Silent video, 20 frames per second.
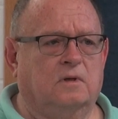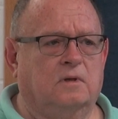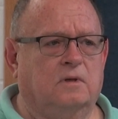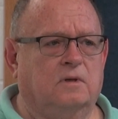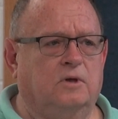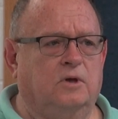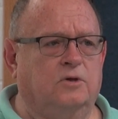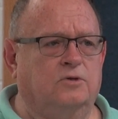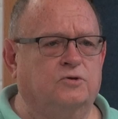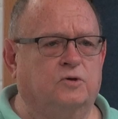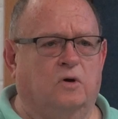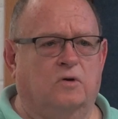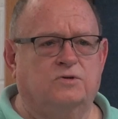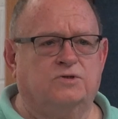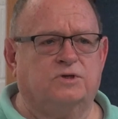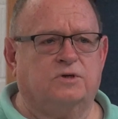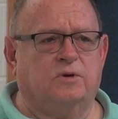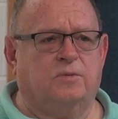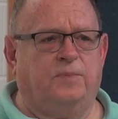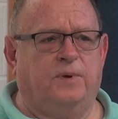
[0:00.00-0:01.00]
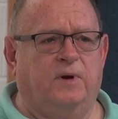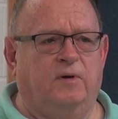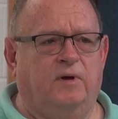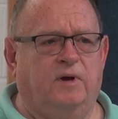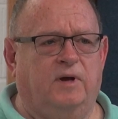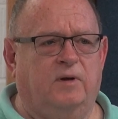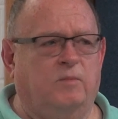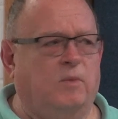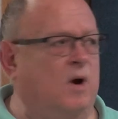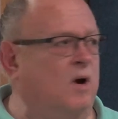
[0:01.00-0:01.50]
Your drones are appearing
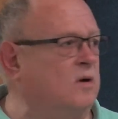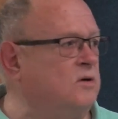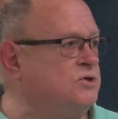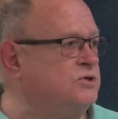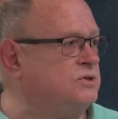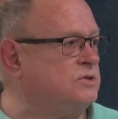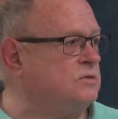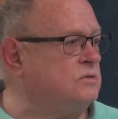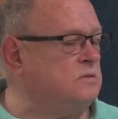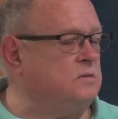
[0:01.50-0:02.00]
in March?